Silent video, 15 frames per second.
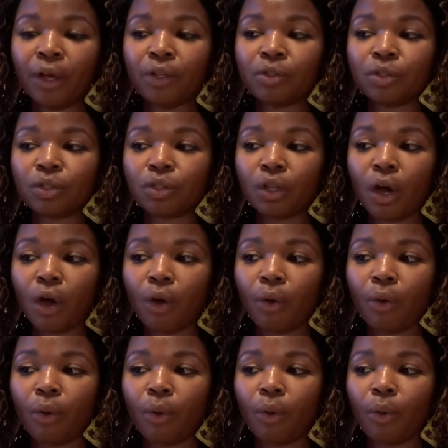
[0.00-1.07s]

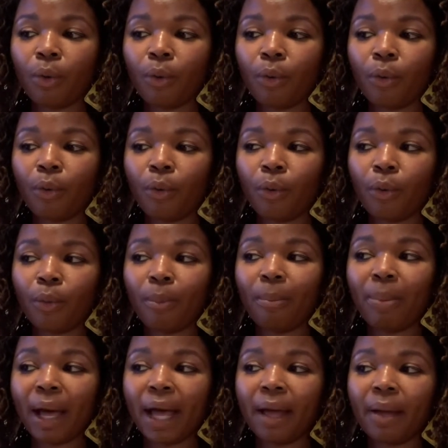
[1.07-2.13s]
So,
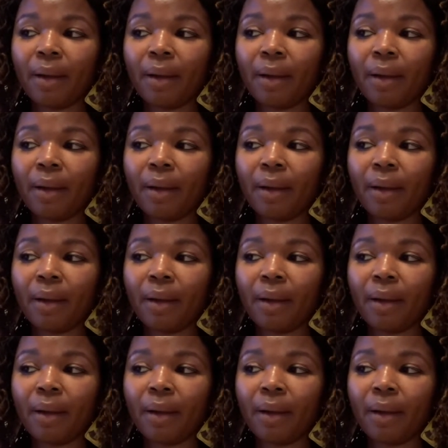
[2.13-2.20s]
but